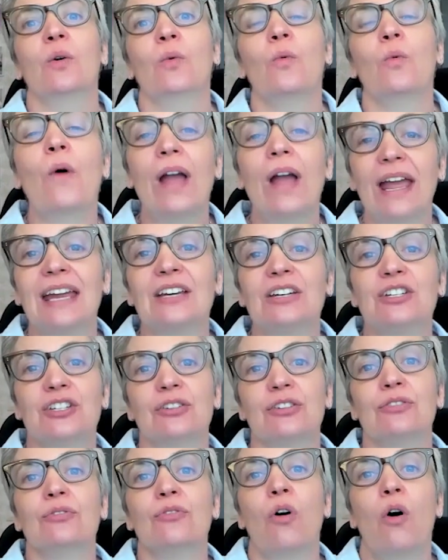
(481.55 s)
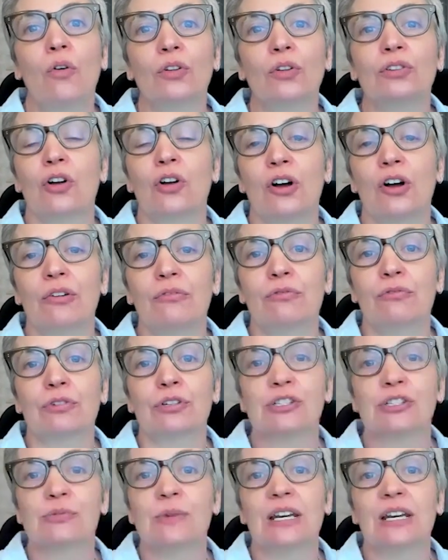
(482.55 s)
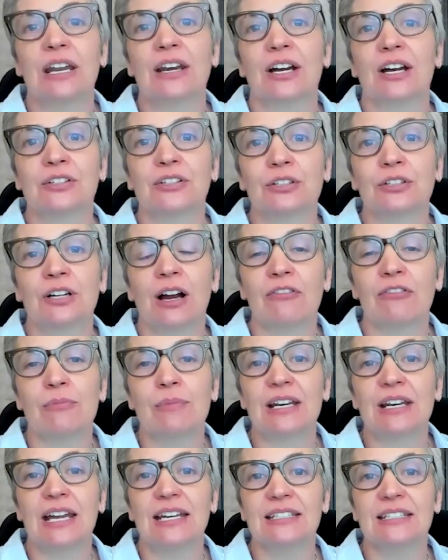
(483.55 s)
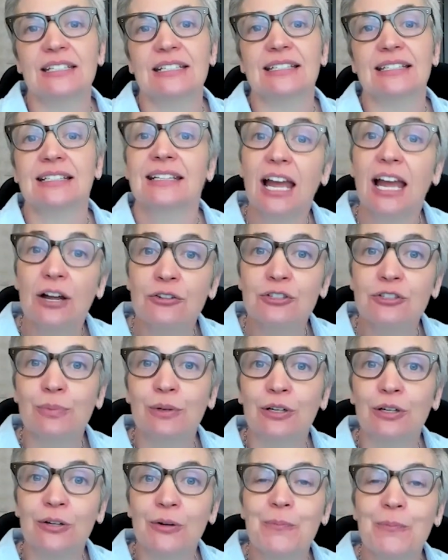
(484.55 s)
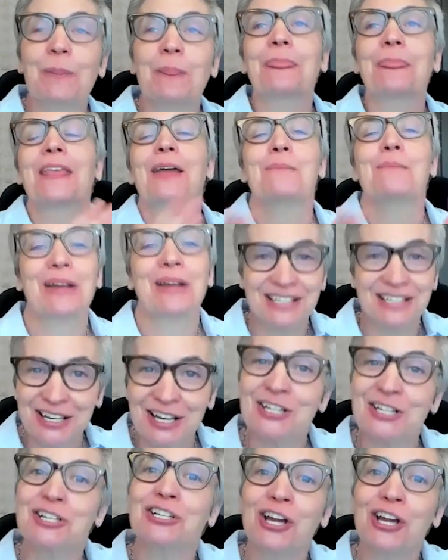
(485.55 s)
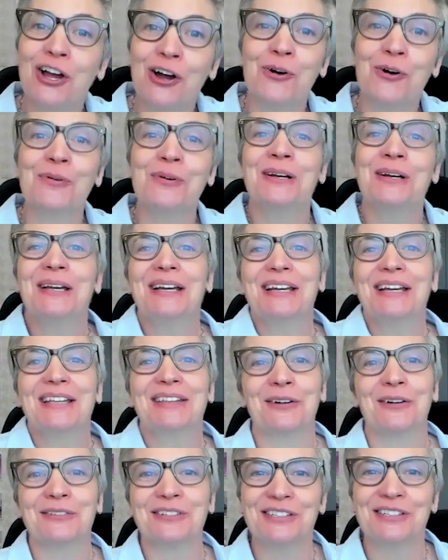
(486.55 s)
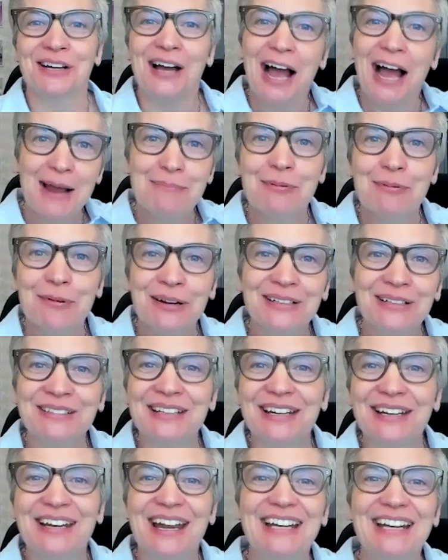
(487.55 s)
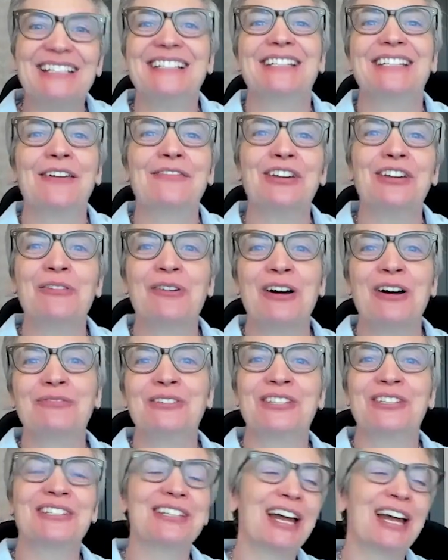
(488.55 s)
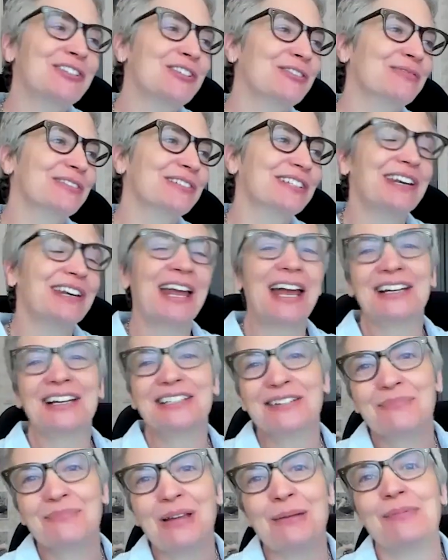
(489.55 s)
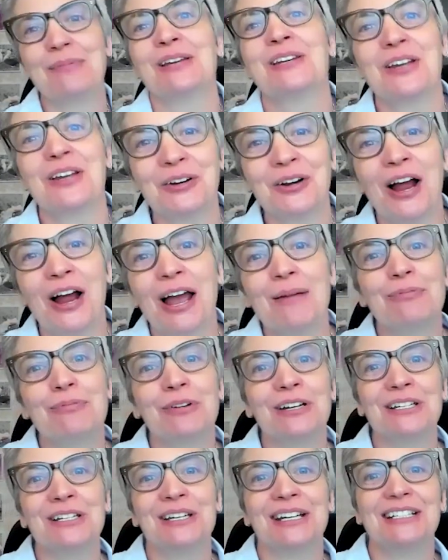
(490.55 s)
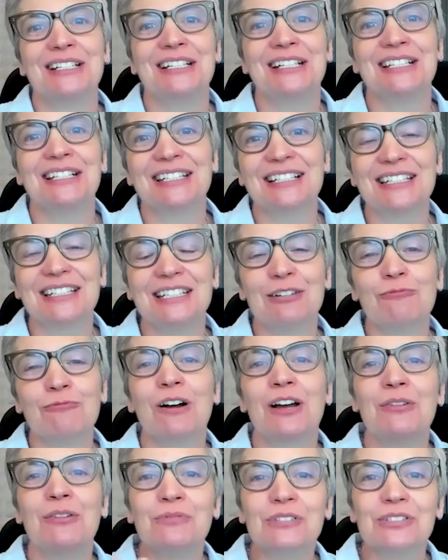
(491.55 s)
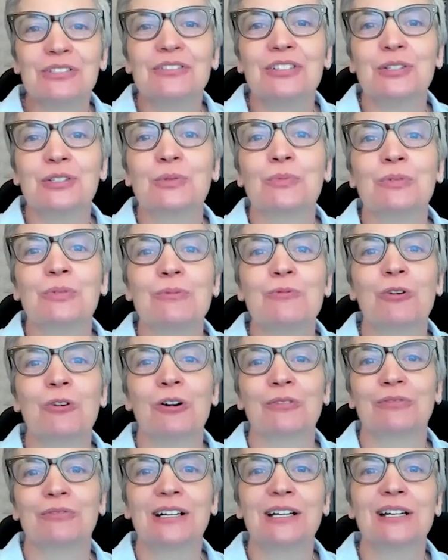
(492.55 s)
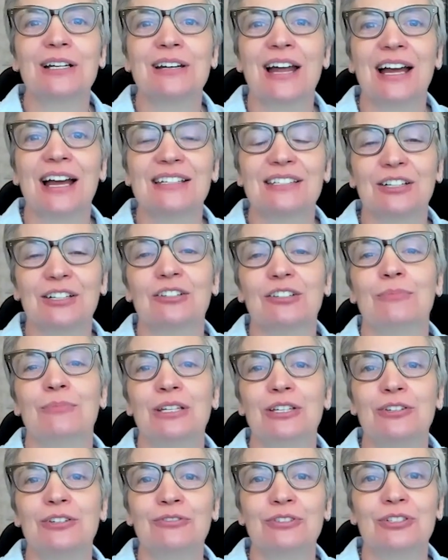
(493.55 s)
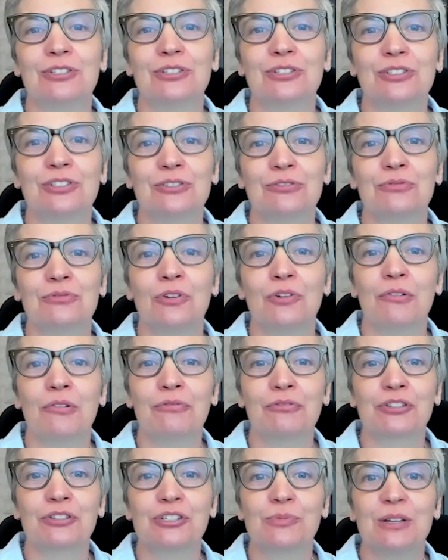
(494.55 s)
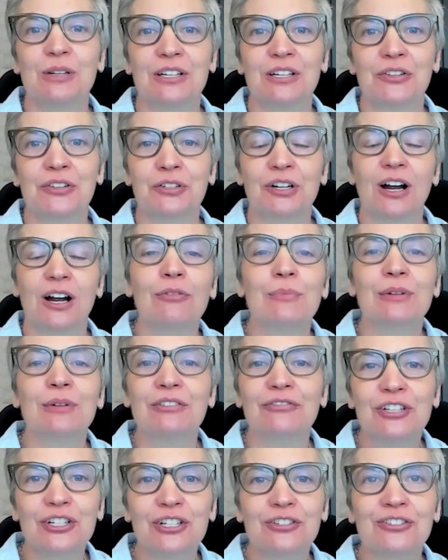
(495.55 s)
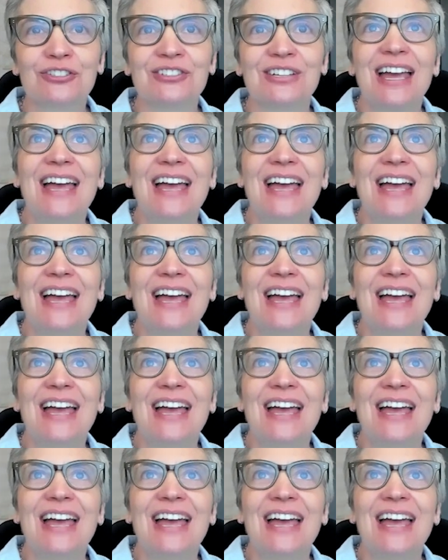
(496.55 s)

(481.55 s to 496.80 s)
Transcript: way to hold law enforcement and other government entities accountable. But as I show, there was a high point in 1871 when the statute was enacted, maybe another high point in 1961 when the Supreme Court recognized it could be used to sue law enforcement and other government officials.